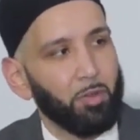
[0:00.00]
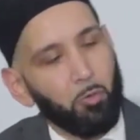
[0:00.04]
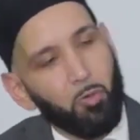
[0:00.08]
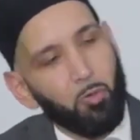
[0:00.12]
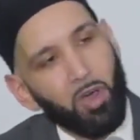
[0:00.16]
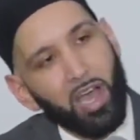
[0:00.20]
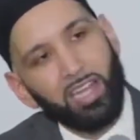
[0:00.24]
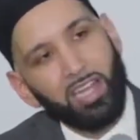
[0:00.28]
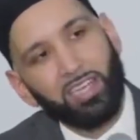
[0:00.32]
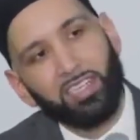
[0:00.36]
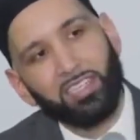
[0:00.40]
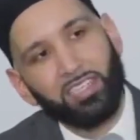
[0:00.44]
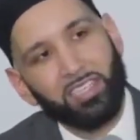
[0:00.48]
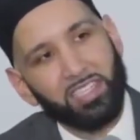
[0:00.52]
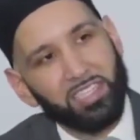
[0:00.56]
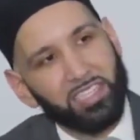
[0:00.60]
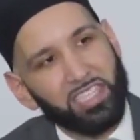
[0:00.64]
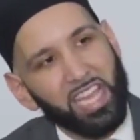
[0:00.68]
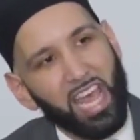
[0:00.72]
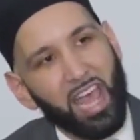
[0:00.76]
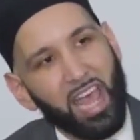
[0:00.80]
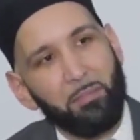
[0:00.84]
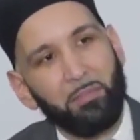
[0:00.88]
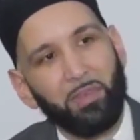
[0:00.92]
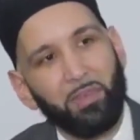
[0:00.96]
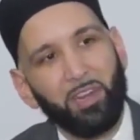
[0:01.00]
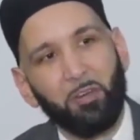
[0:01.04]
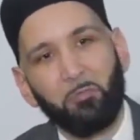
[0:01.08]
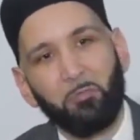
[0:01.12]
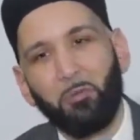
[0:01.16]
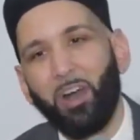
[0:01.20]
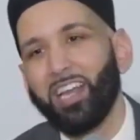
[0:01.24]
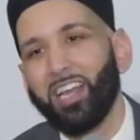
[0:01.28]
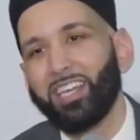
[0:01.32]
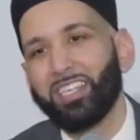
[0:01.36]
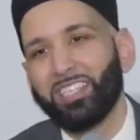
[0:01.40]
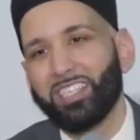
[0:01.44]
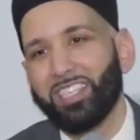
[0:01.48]
But why does this happen and
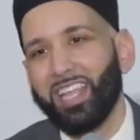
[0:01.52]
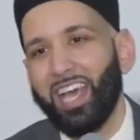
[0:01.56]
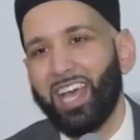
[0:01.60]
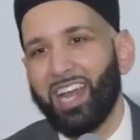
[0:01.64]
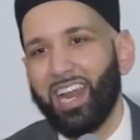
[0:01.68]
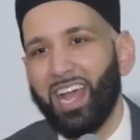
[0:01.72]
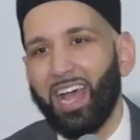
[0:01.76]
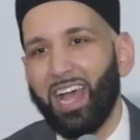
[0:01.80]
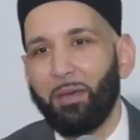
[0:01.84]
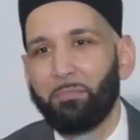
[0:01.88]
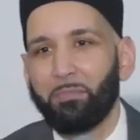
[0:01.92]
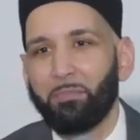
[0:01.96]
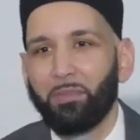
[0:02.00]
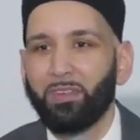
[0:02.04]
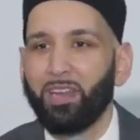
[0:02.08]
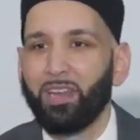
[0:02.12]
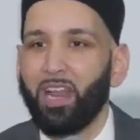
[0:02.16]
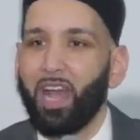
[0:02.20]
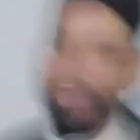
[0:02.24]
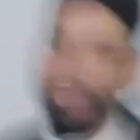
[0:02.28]
why does that happen?